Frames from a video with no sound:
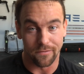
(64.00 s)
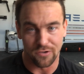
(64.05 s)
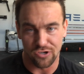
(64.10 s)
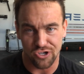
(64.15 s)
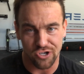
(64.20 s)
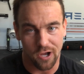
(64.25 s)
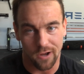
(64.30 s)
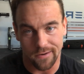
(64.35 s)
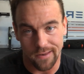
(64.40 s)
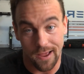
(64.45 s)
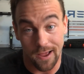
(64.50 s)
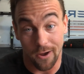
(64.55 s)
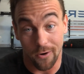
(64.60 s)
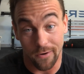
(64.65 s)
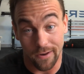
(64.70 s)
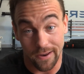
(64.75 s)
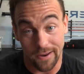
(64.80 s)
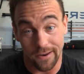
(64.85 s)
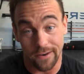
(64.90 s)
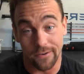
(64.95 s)
a
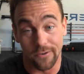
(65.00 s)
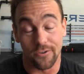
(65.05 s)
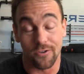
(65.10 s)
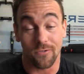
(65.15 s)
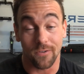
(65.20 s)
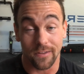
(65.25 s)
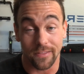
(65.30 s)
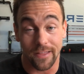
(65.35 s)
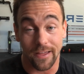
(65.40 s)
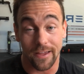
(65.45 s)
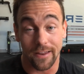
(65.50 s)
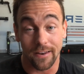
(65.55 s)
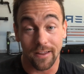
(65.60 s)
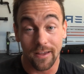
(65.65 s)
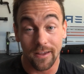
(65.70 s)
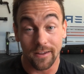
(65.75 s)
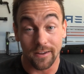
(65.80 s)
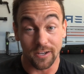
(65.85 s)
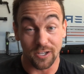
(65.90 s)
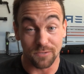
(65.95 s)
shutdown. And during that,
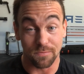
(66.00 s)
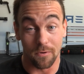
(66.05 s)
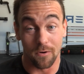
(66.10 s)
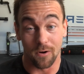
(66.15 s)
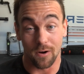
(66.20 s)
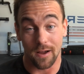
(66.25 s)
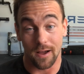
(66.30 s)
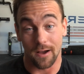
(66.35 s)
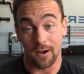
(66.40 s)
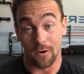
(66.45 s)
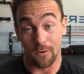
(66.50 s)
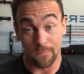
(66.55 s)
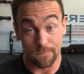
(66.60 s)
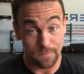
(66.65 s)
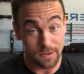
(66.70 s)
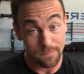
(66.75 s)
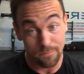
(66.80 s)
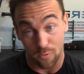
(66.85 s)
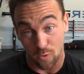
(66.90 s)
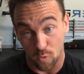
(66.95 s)
he spoke how
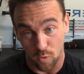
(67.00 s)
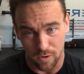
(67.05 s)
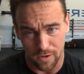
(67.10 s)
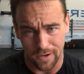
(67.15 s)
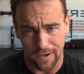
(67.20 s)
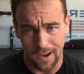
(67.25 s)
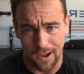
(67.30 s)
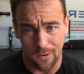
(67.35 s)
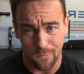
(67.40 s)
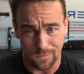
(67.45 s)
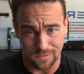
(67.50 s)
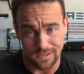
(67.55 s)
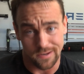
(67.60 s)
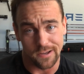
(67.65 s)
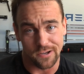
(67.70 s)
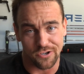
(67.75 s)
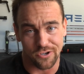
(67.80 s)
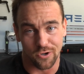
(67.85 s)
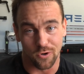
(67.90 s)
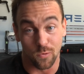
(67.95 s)
people working out was an
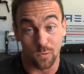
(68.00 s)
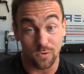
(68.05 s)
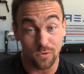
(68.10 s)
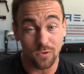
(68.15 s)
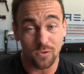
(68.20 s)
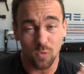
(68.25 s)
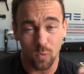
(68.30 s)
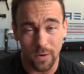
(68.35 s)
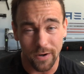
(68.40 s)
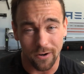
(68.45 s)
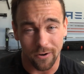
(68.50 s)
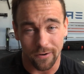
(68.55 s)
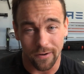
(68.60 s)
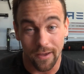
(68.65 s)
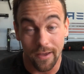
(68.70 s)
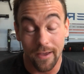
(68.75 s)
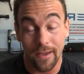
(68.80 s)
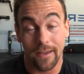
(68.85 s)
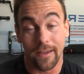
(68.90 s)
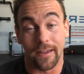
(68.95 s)
issue, which was
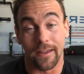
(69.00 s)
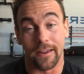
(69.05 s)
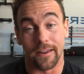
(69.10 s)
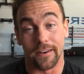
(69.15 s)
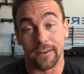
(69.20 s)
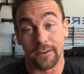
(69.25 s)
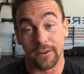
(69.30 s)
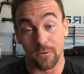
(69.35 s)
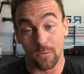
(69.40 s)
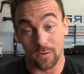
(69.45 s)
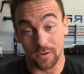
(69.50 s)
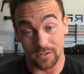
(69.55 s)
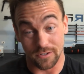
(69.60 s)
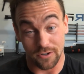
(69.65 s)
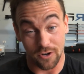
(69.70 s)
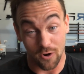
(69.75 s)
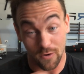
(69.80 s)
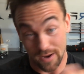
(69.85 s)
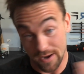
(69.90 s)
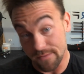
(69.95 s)
weird. And he was,
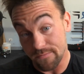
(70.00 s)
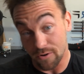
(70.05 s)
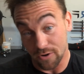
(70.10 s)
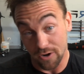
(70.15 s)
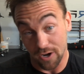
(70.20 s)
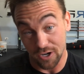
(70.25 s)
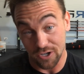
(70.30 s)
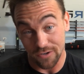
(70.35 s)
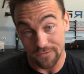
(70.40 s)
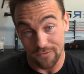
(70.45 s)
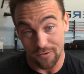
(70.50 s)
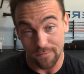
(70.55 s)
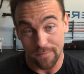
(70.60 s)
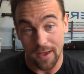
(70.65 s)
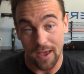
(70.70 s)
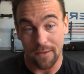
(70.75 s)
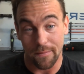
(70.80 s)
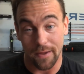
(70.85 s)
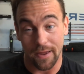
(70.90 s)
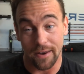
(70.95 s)
you know, in production for
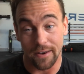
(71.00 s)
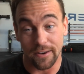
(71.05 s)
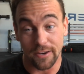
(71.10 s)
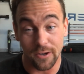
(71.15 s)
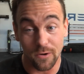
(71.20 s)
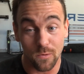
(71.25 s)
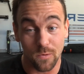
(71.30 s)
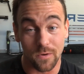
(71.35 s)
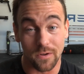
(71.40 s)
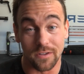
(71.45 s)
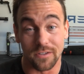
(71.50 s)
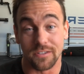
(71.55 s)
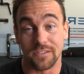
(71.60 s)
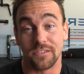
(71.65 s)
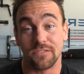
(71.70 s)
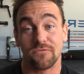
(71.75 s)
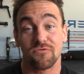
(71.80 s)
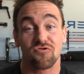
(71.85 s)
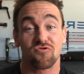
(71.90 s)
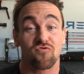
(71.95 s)
Batman. He
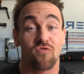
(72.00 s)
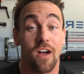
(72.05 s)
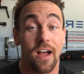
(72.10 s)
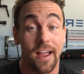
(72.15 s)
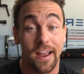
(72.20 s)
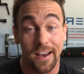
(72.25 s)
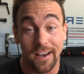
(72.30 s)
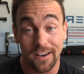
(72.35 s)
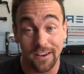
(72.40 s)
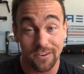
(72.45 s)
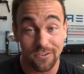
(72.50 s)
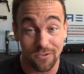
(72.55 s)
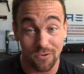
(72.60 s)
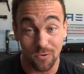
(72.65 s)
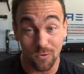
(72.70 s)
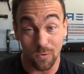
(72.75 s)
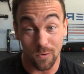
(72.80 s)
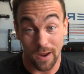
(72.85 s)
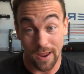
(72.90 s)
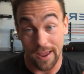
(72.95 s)
was trying
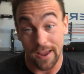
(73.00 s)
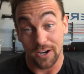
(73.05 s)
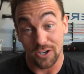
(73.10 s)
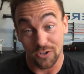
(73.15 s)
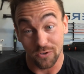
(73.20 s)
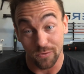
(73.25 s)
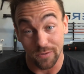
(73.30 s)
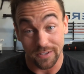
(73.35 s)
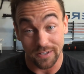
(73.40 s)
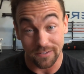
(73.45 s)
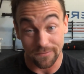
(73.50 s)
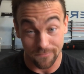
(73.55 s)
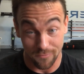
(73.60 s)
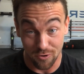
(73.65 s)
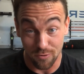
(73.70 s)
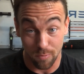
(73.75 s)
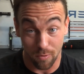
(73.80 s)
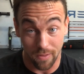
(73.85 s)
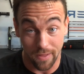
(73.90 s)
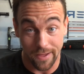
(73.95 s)
to actually
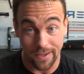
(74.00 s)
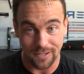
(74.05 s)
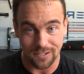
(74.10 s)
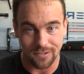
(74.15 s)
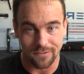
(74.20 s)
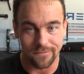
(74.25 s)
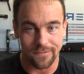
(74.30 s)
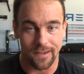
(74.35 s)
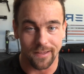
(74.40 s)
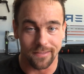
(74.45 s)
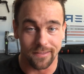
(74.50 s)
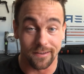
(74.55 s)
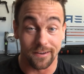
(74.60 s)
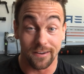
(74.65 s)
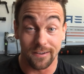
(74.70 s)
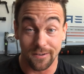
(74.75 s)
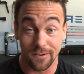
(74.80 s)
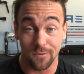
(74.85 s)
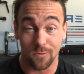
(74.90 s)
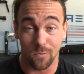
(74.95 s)
verbalize the fact that
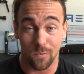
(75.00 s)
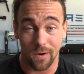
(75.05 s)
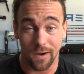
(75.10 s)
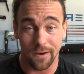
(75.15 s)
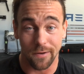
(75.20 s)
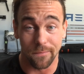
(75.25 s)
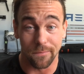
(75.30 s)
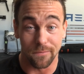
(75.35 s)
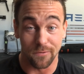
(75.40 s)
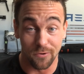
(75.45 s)
he didn't want to